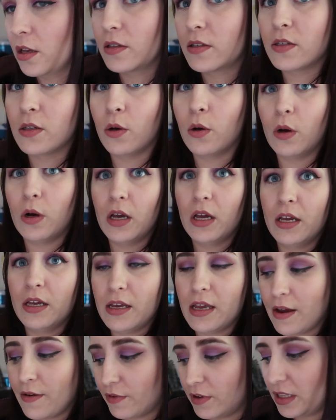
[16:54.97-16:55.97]
So
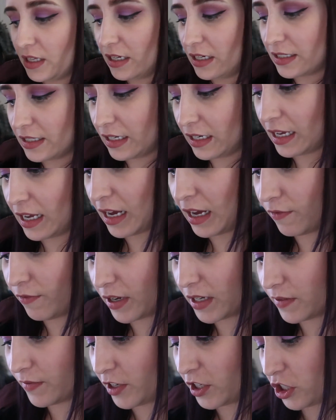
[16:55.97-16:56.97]
everything is in here.
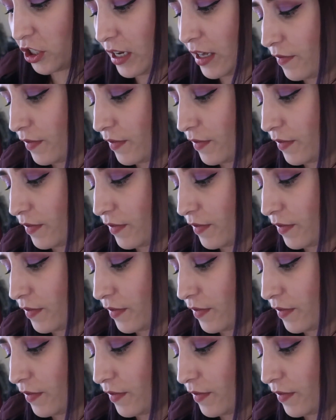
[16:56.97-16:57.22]
Reservation